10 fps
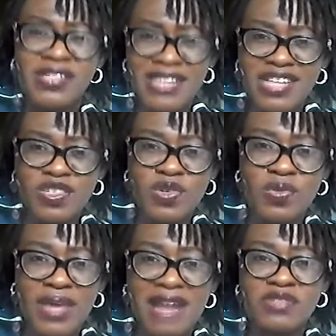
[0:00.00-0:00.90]
stay tuned.
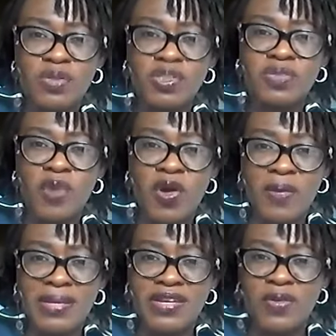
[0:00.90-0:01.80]
We have so much more
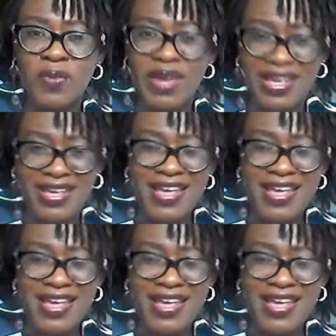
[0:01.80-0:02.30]
coming your way.